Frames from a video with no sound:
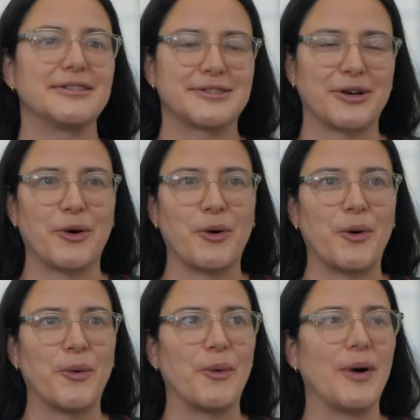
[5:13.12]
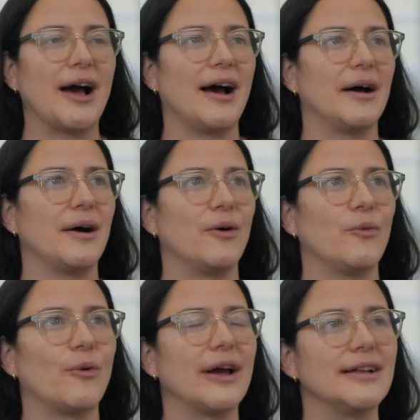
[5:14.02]
So
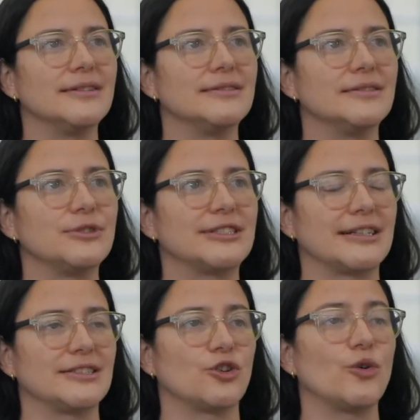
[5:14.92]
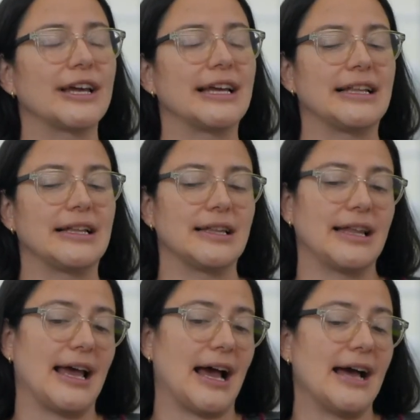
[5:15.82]
when we started talking,
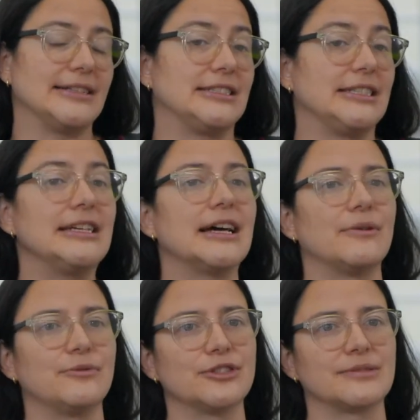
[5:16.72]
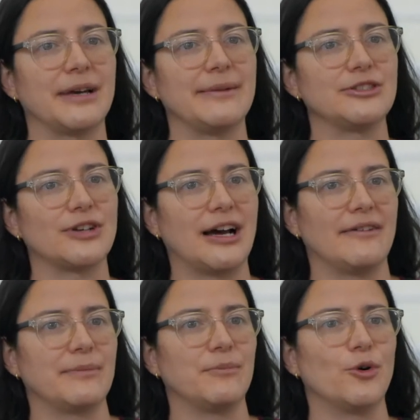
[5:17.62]
the idea was maybe to
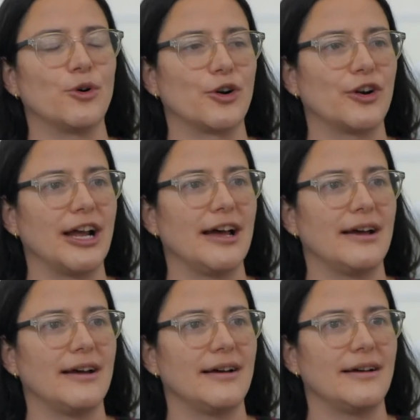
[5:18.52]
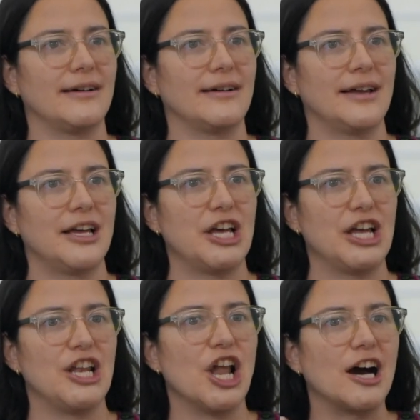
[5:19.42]
have a more, a
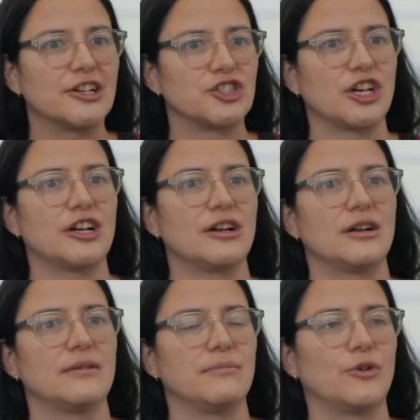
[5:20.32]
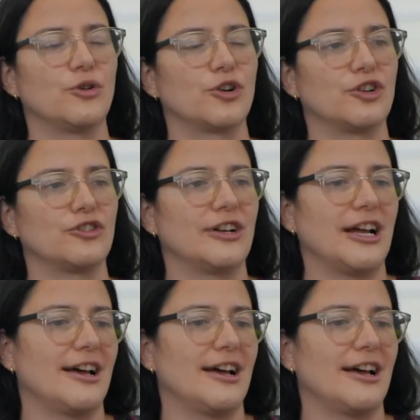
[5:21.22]
larger, more